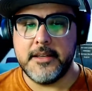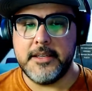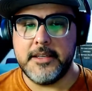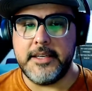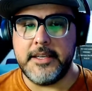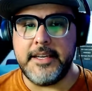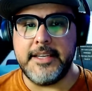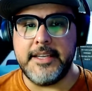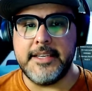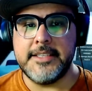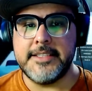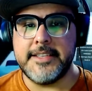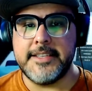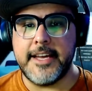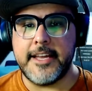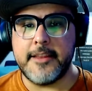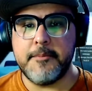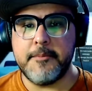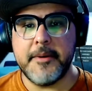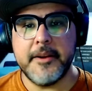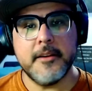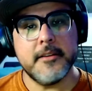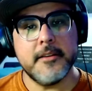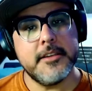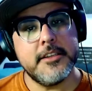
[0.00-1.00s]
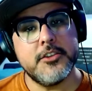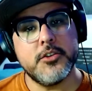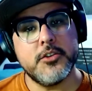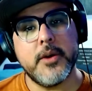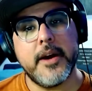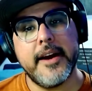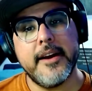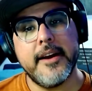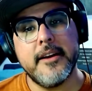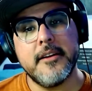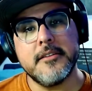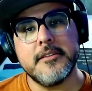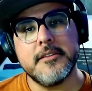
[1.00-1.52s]
In death penalty
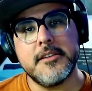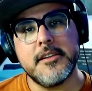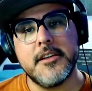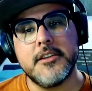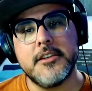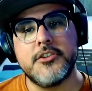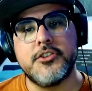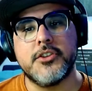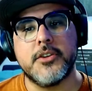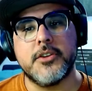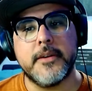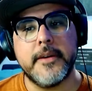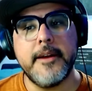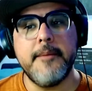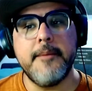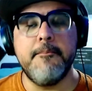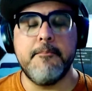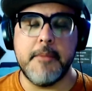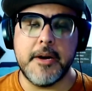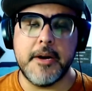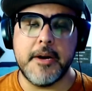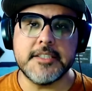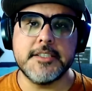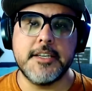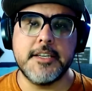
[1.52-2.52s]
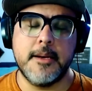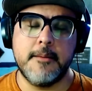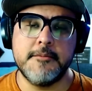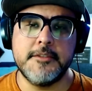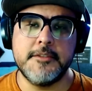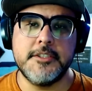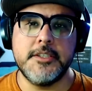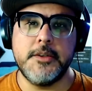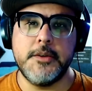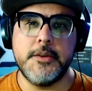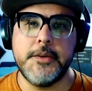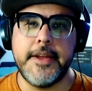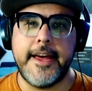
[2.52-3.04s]
trials, a jury must come to
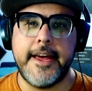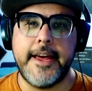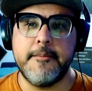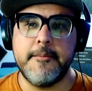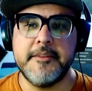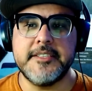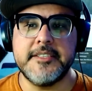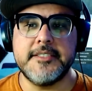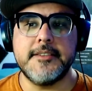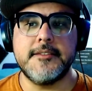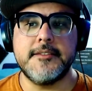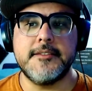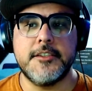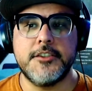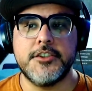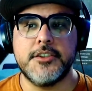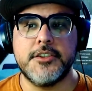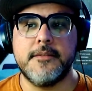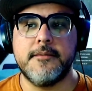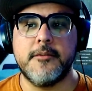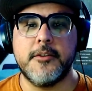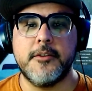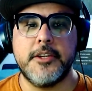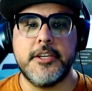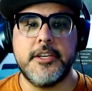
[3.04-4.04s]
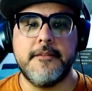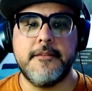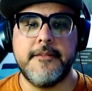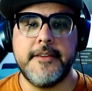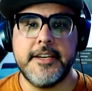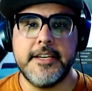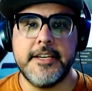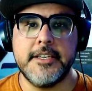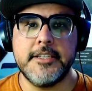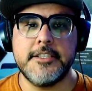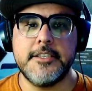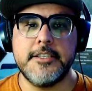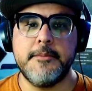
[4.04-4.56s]
a unanimous decision for the
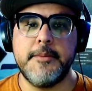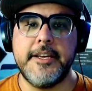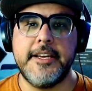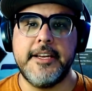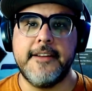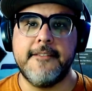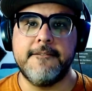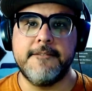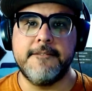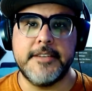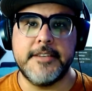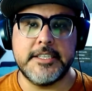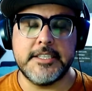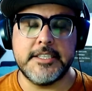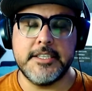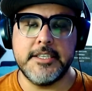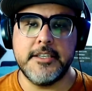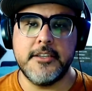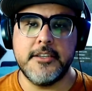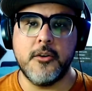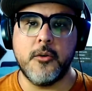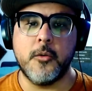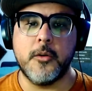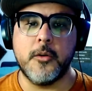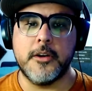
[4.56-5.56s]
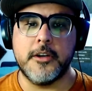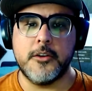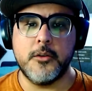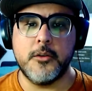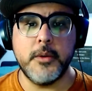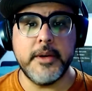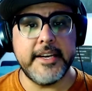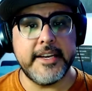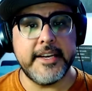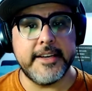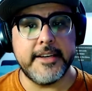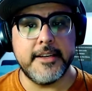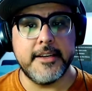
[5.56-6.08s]
defendant to be convicted or
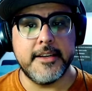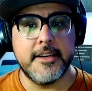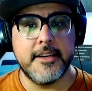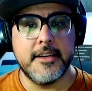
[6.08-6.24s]
acquitted.